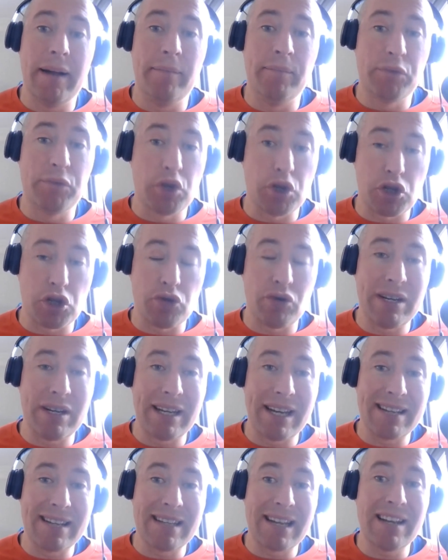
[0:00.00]
just 3
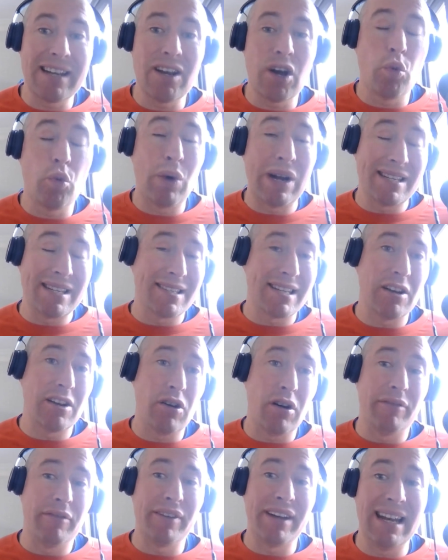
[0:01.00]
days later when sent
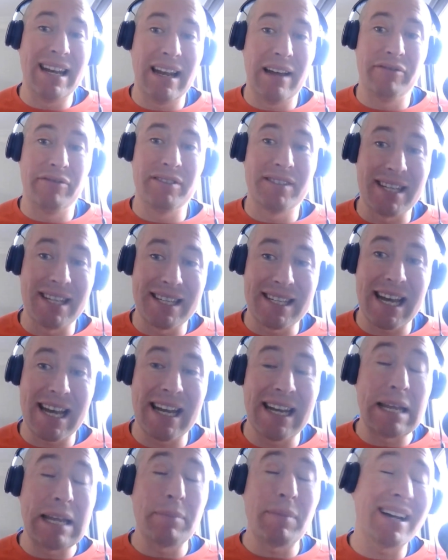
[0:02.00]
off
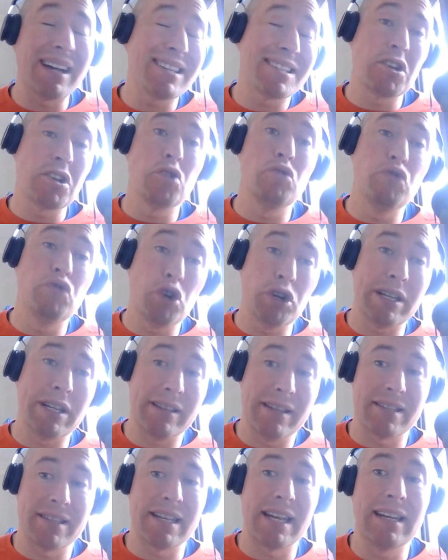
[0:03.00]
11-10. He might still run
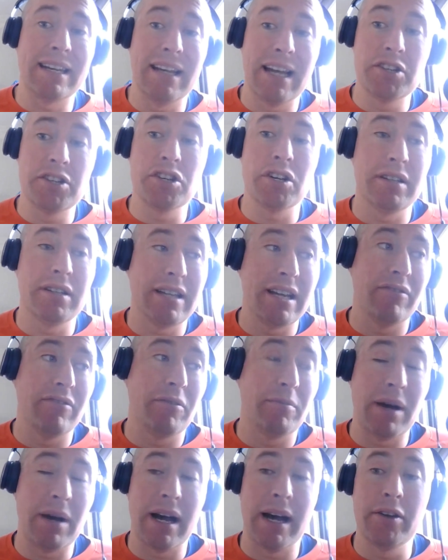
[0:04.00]
in the St. Leger,
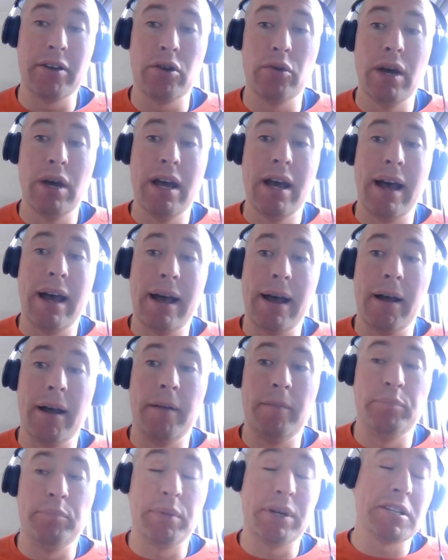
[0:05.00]
Dear Mile,
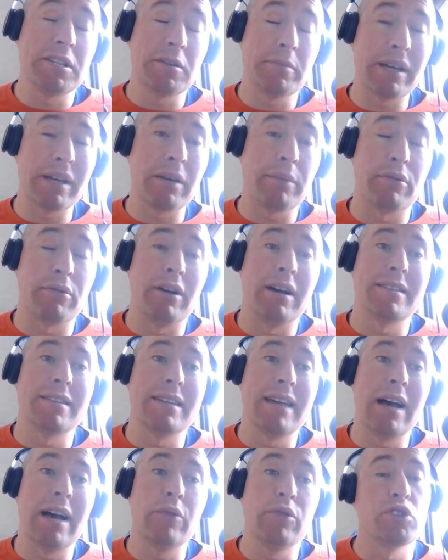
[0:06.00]
but he's a bigger price
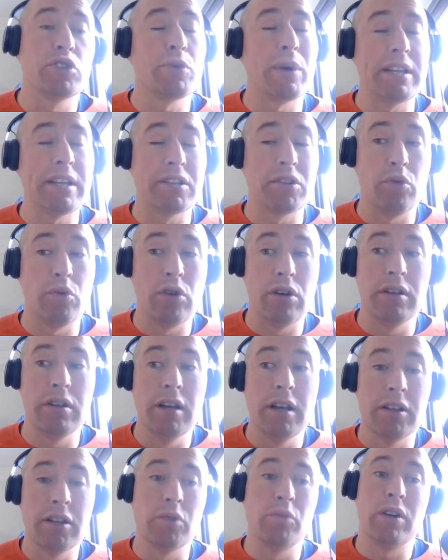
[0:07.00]
now at 20-1
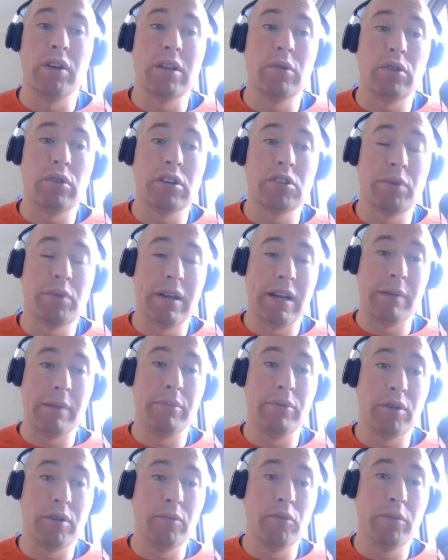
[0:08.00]
than what he was when I
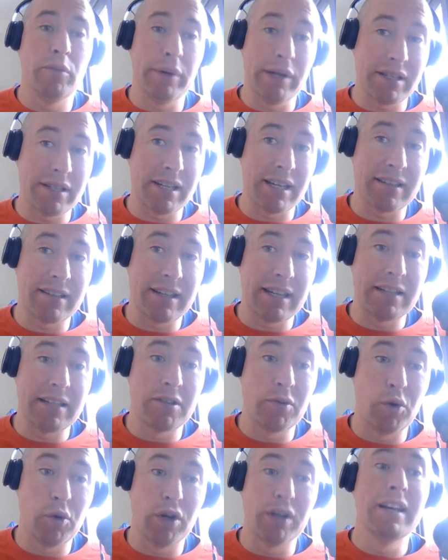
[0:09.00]
put him up at
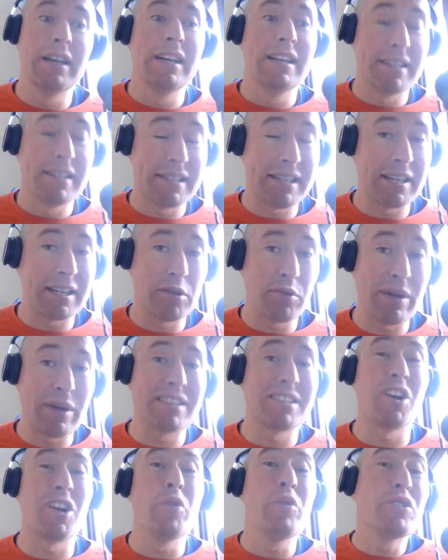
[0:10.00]
16-1 6
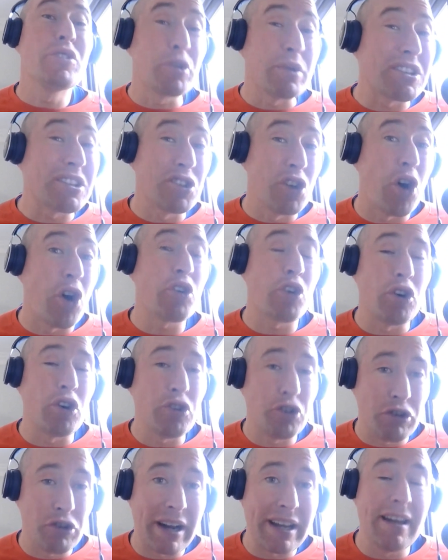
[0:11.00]
weeks ago. So it's not
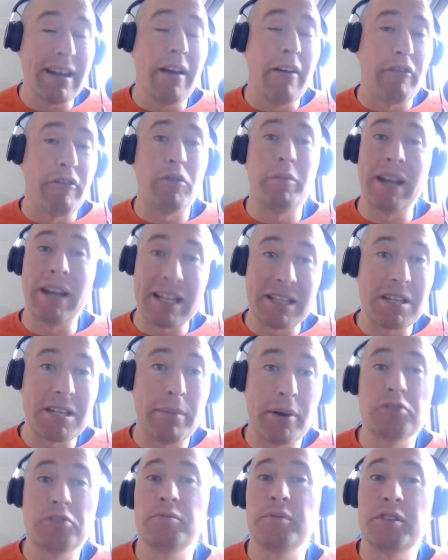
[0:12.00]
gone great from an
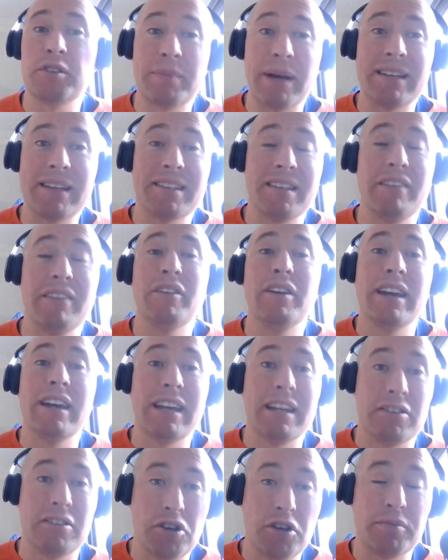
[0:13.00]
anti-post perspective
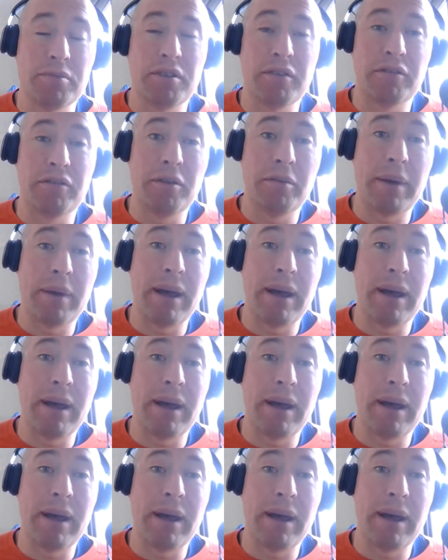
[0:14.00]
in terms of the